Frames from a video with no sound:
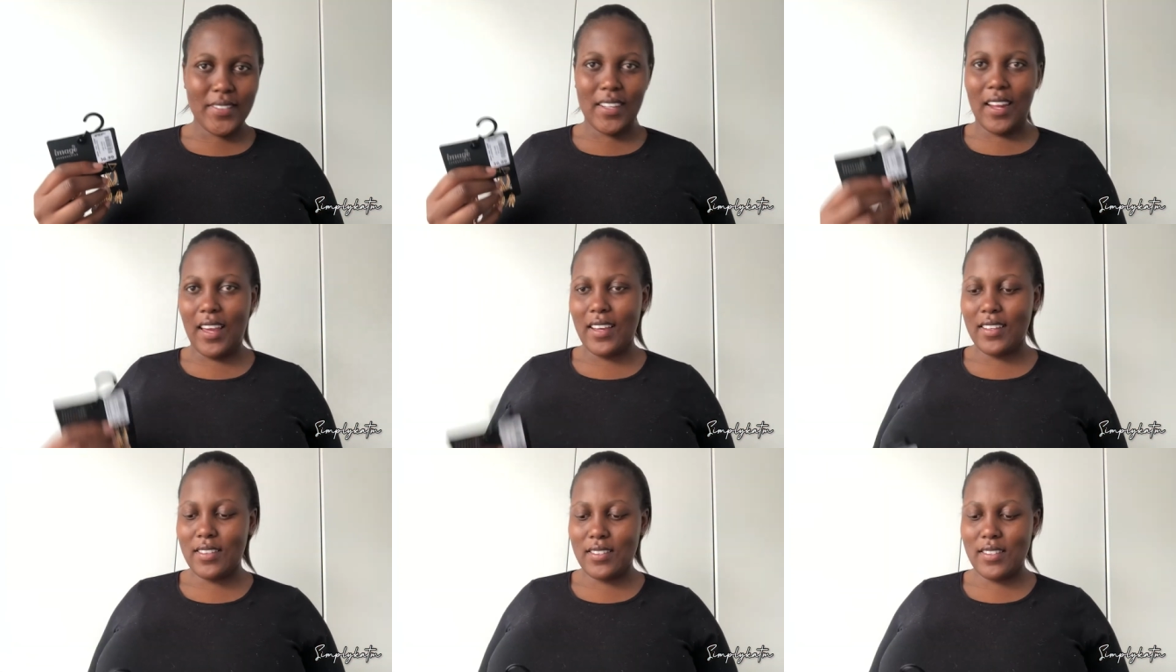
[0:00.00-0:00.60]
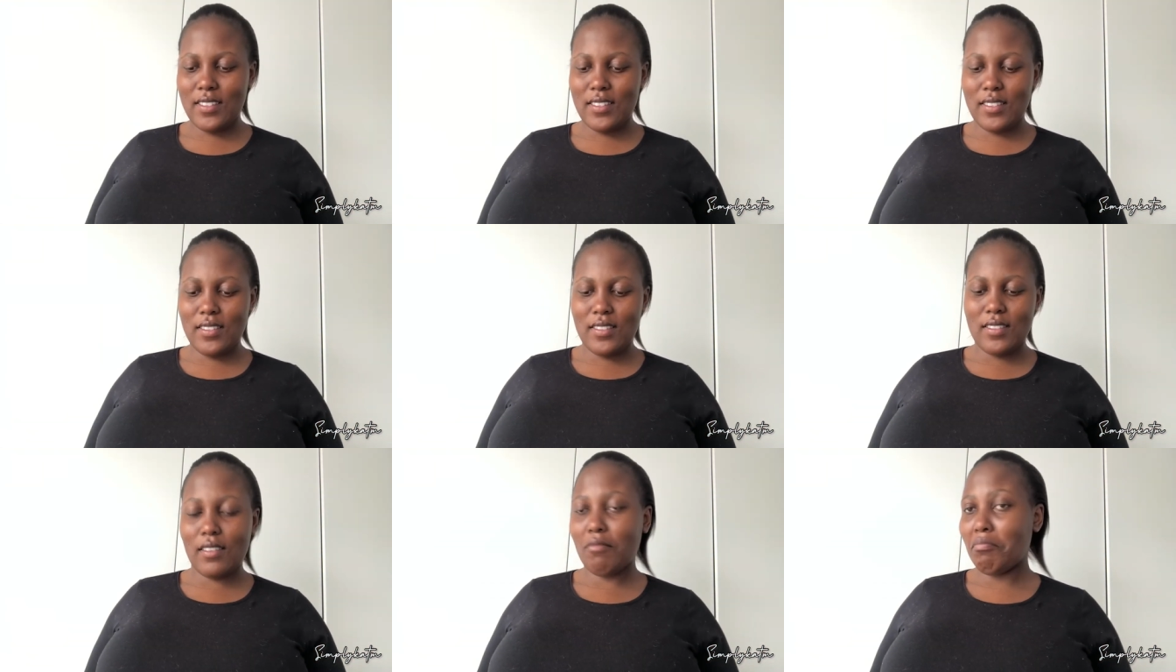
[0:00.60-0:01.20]
Like this is,
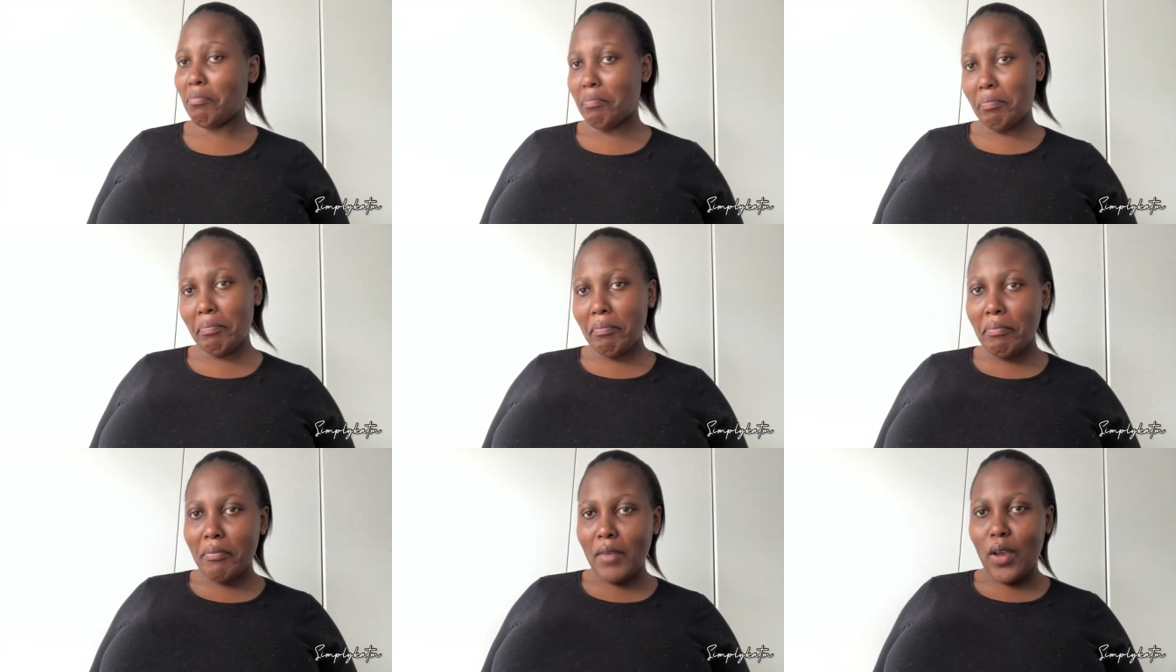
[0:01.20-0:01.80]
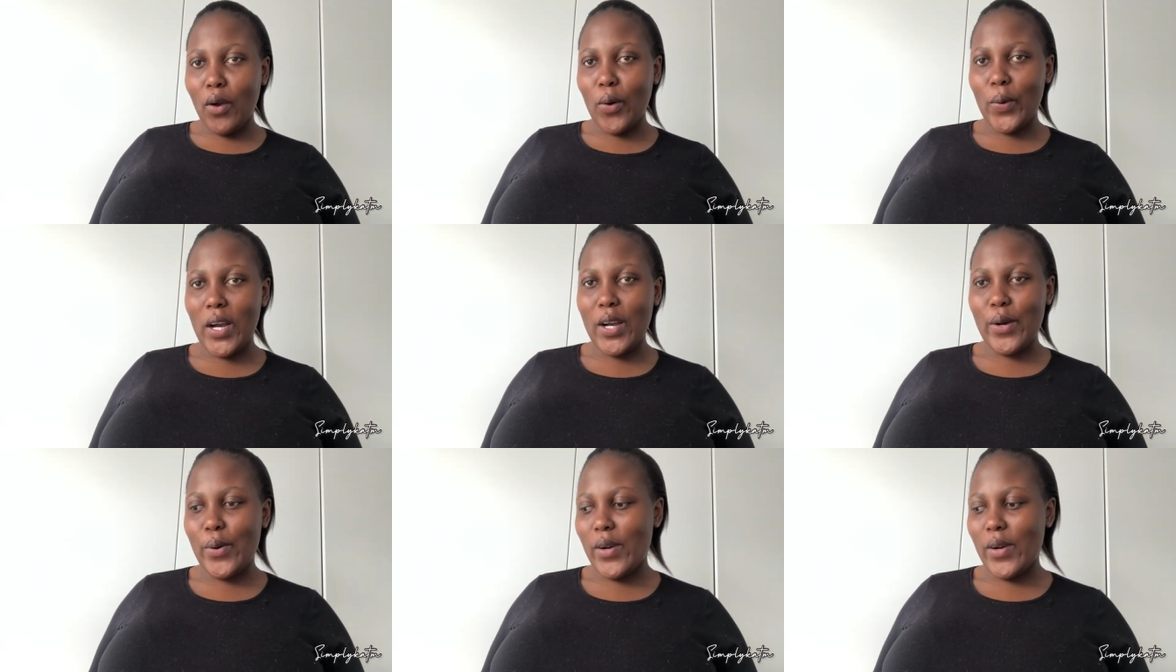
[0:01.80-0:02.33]
wow,